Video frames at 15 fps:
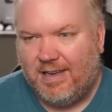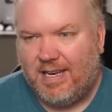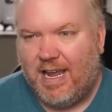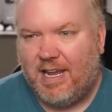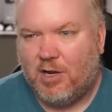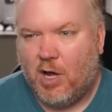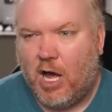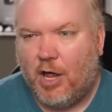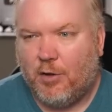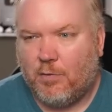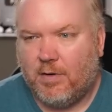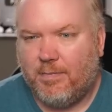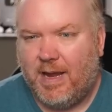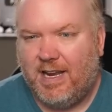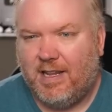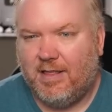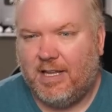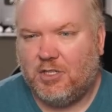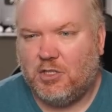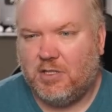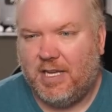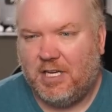to handle other remaining
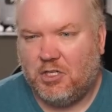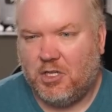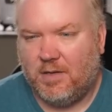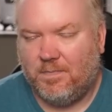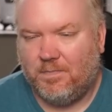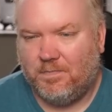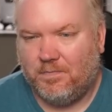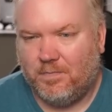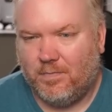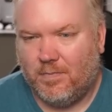legislation.